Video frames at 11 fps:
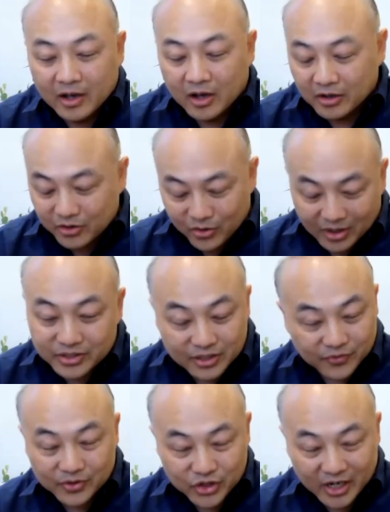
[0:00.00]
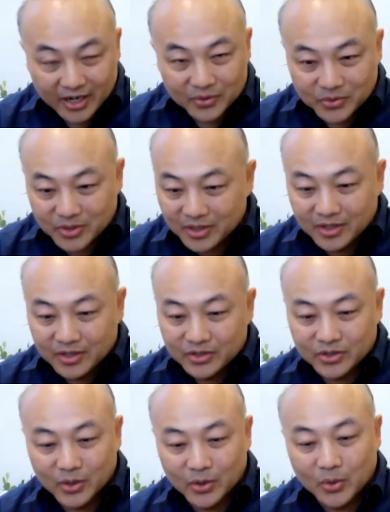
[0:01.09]
across different channels.
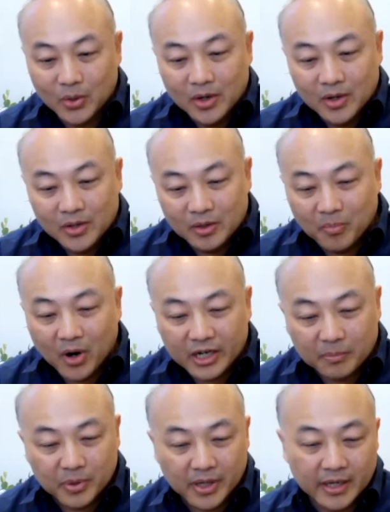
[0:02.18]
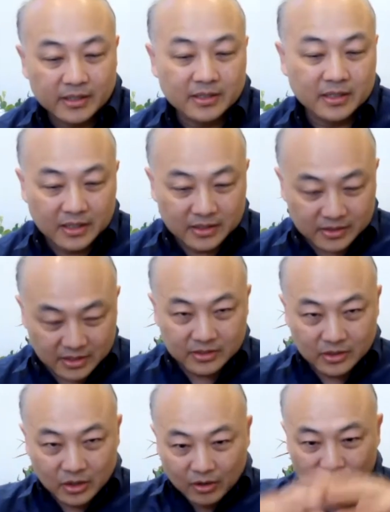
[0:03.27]
So the marketplace is this
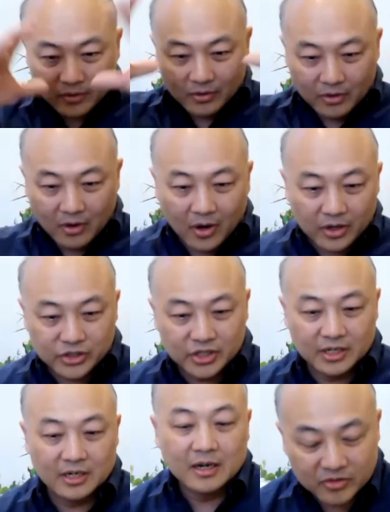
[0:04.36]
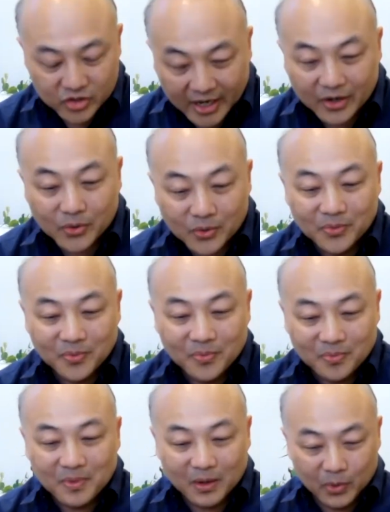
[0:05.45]
overarching channel
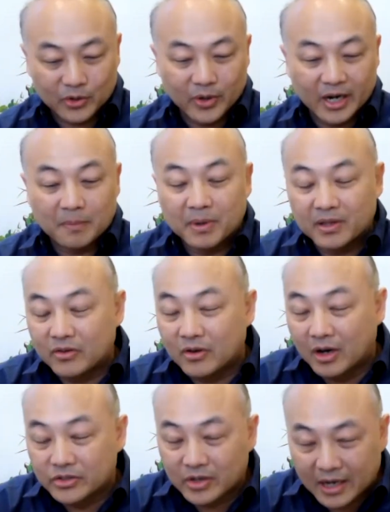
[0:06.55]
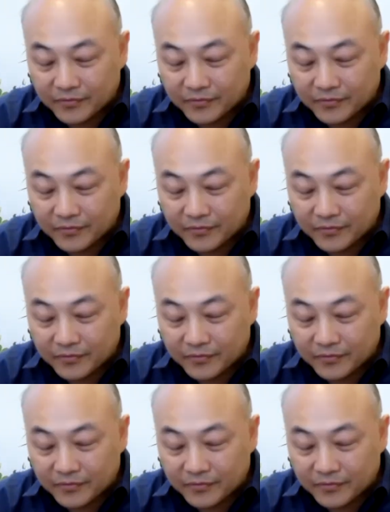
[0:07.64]
that we're creating, but you also have